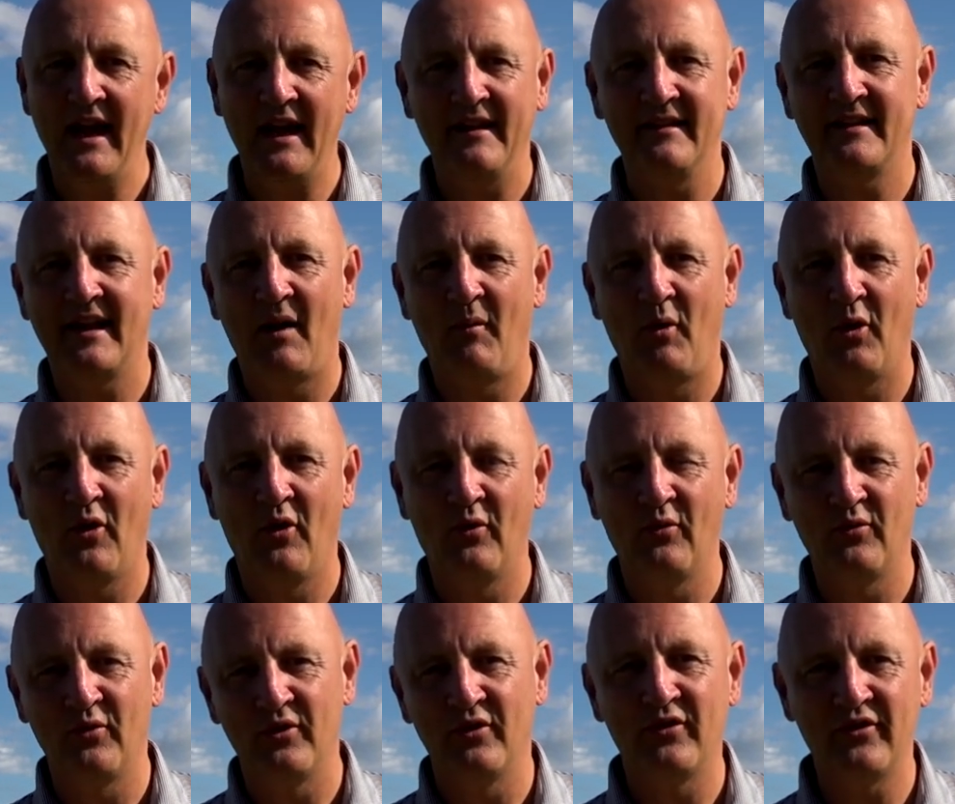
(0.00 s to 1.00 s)
Is that
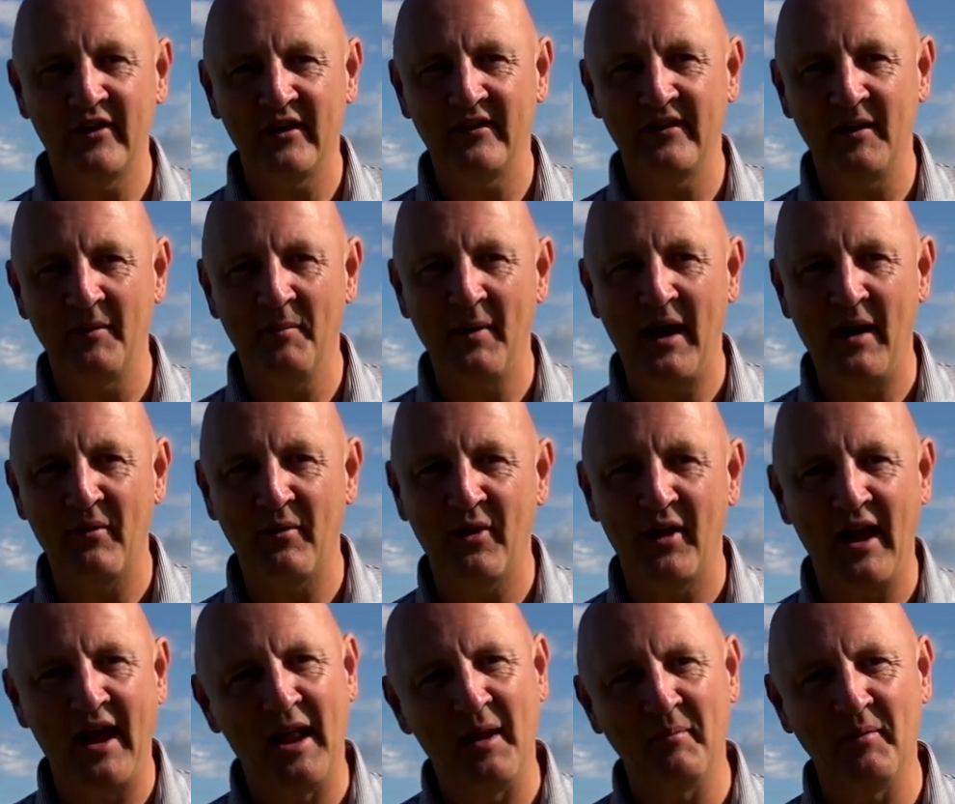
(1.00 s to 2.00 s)
£160
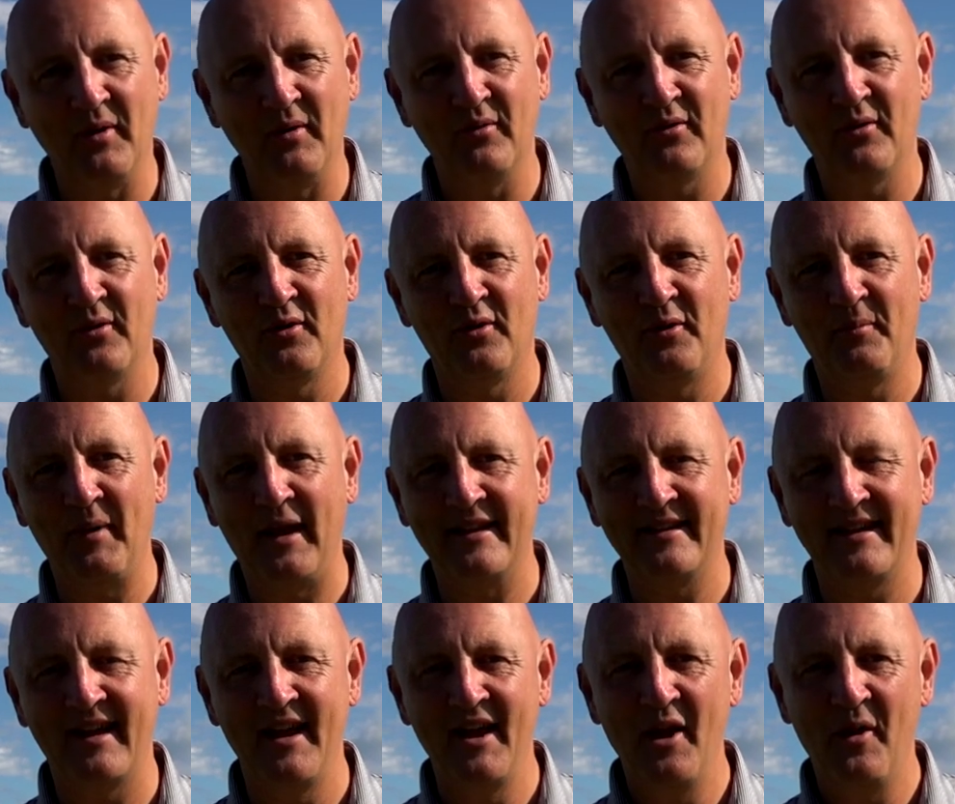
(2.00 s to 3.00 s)
going to help you score
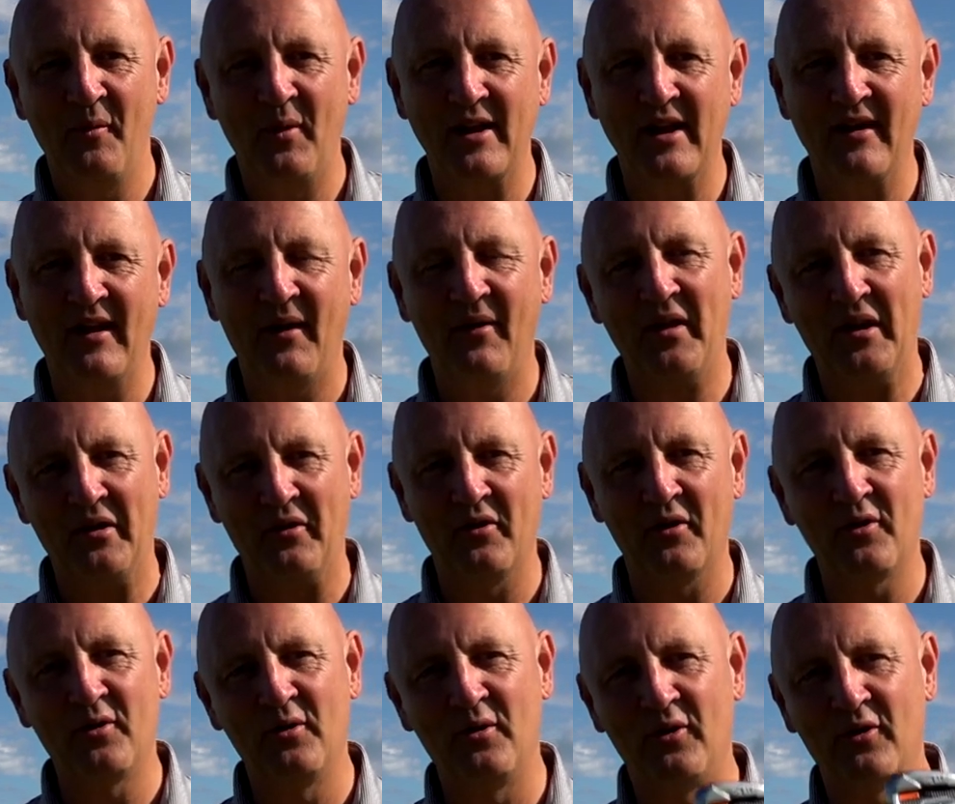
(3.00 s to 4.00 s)
better when you're out there on the
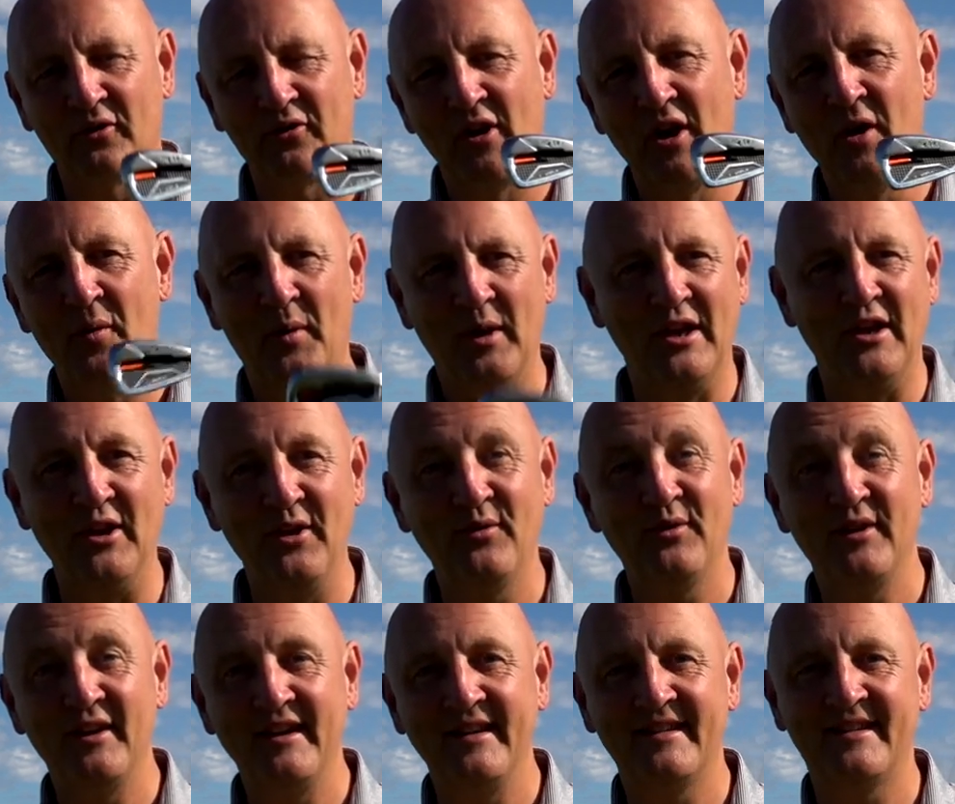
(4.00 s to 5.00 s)
course, when you're
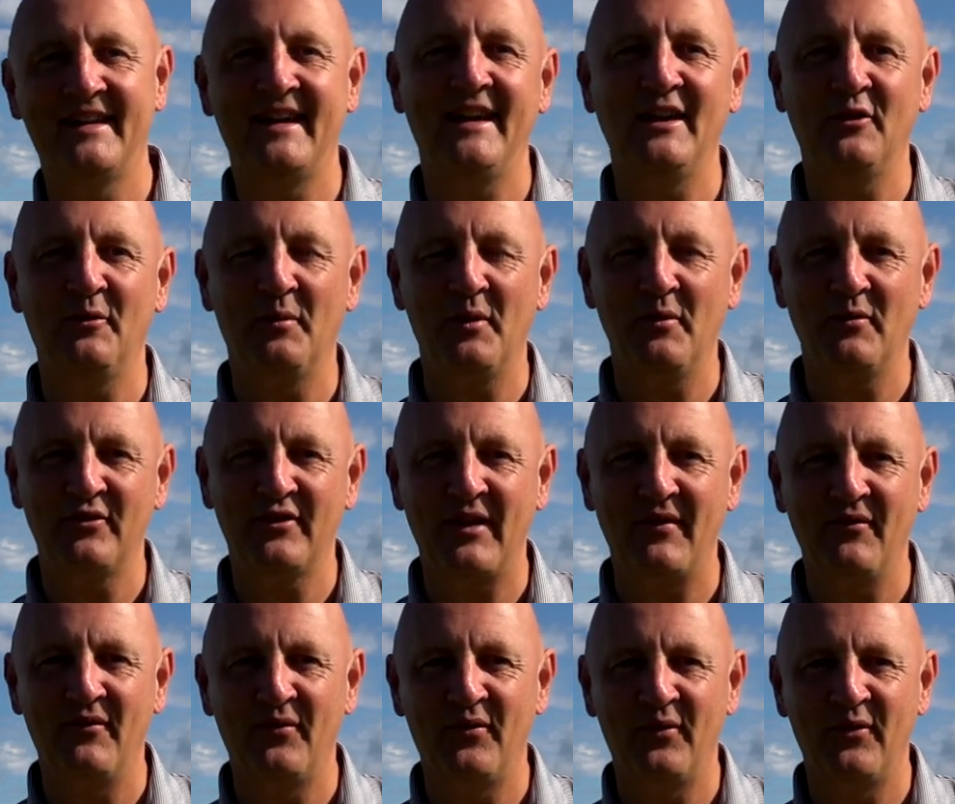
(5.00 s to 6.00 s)
using these
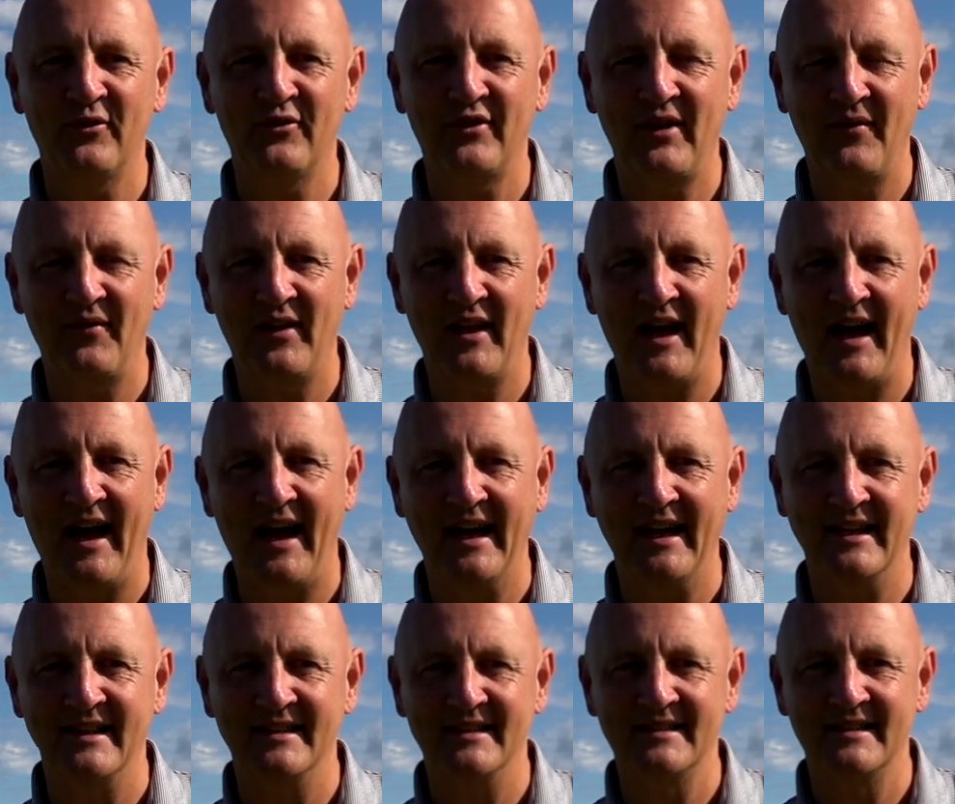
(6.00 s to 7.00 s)
TW747
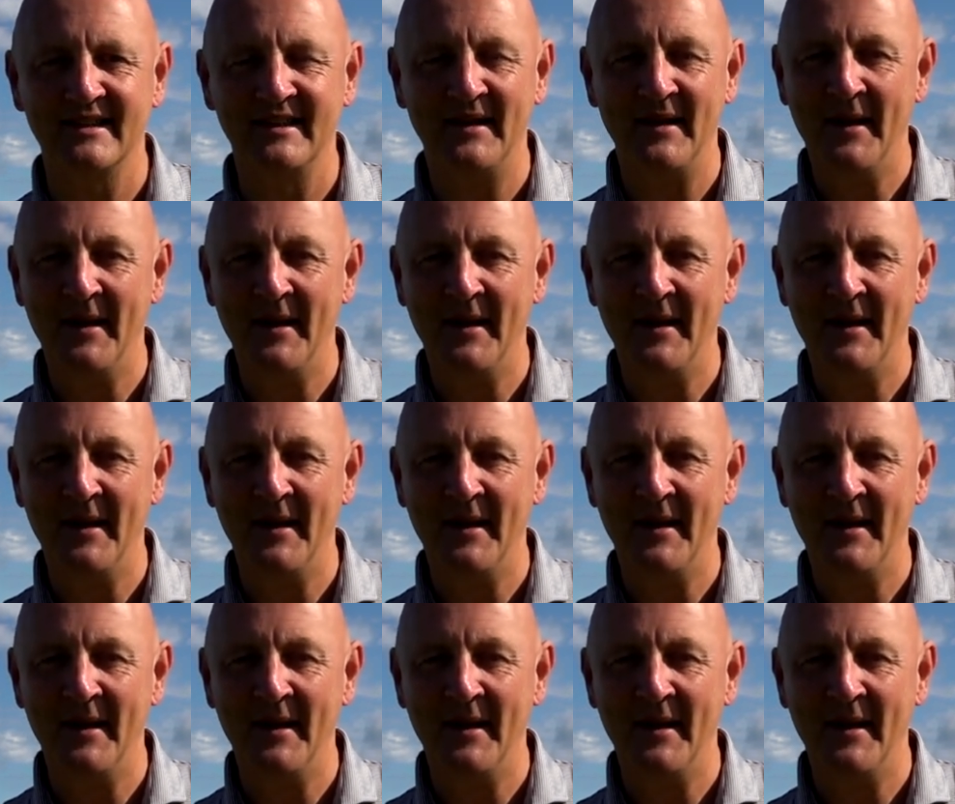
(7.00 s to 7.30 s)
irons?